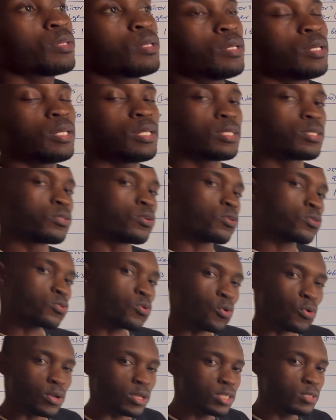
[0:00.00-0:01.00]
is not
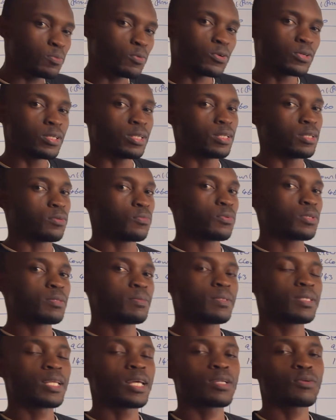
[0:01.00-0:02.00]
corresponding, which
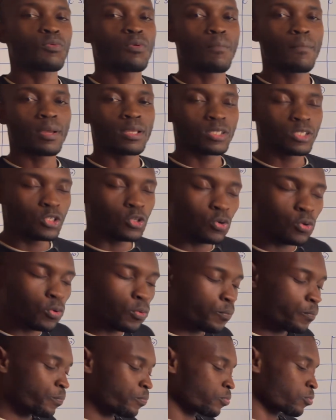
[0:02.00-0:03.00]
means that we must do
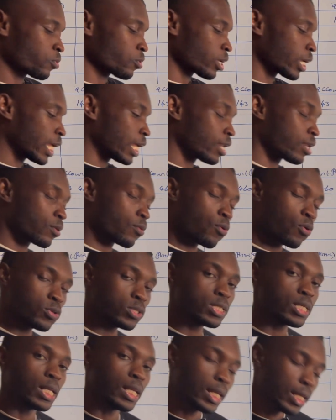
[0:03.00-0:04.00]
a
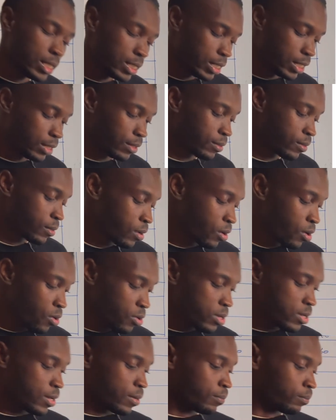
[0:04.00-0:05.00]
reconciliation.
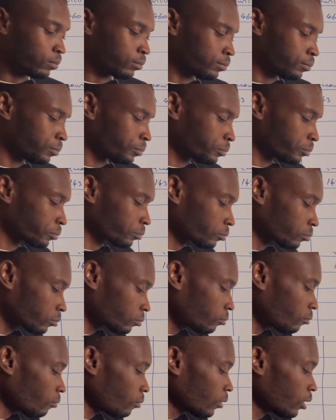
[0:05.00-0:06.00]
Okay.
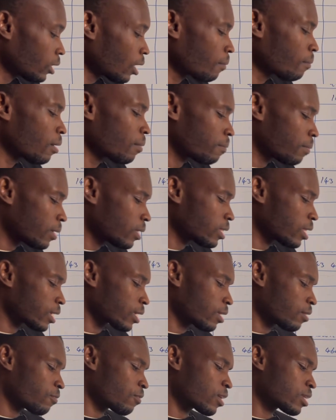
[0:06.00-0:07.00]
Number B, they
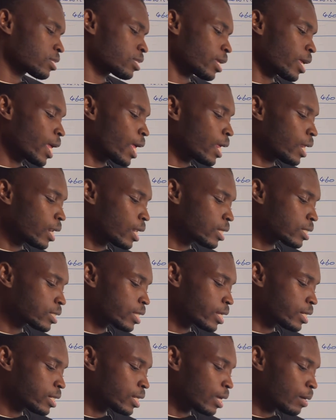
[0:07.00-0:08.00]
give us errors
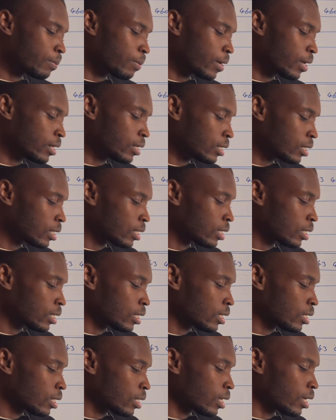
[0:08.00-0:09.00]
that happen
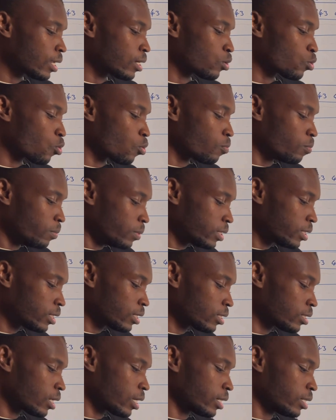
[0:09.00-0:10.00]
and
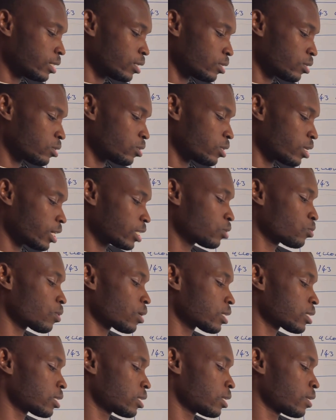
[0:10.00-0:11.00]
omission that that
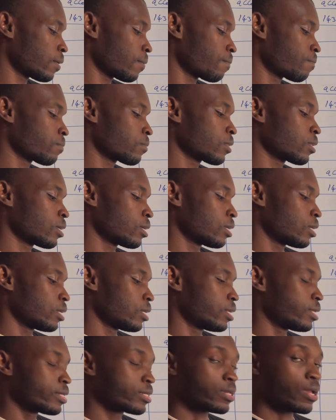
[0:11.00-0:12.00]
was
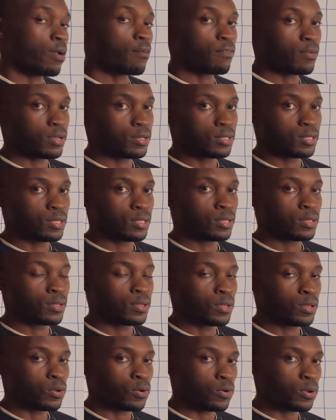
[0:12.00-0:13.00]
discovered.
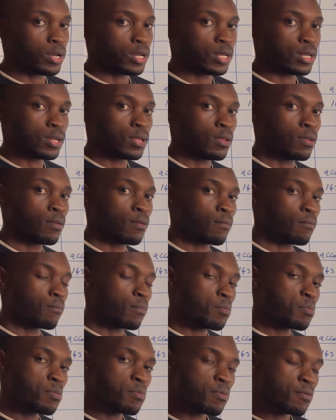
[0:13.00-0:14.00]
All right.
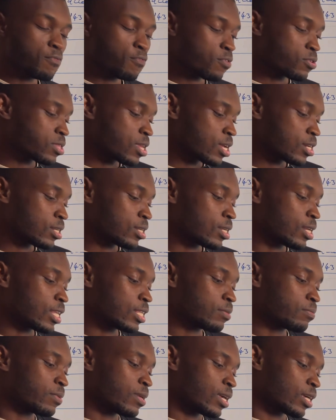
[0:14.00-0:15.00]
Maybe before that, let
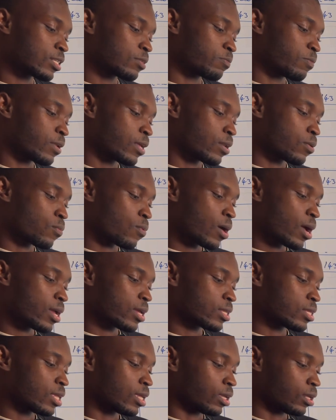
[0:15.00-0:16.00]
me explain why
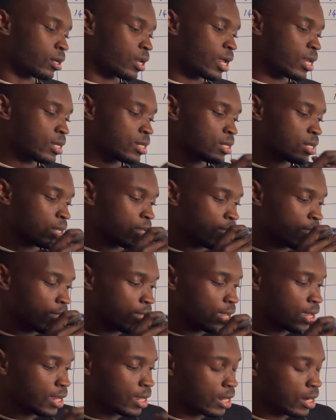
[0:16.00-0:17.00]
they write
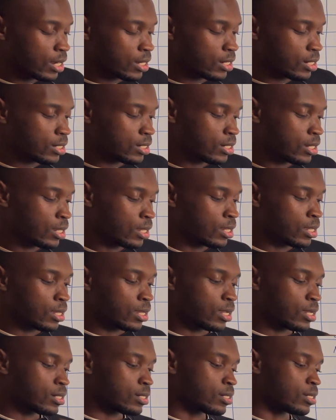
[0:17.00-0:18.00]
a credit
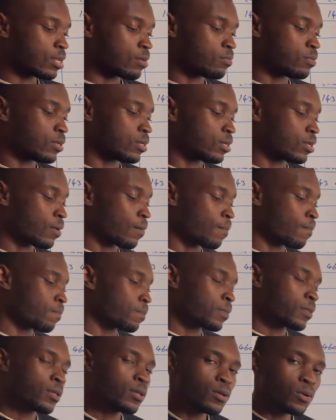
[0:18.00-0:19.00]
and a debit.
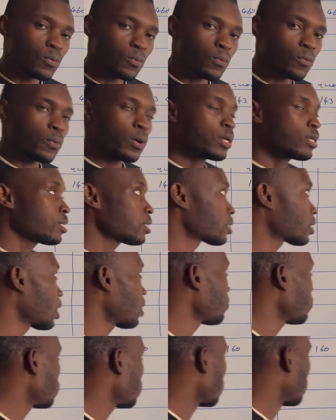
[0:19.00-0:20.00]
When it
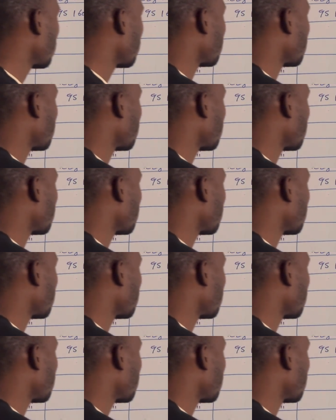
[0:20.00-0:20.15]
comes to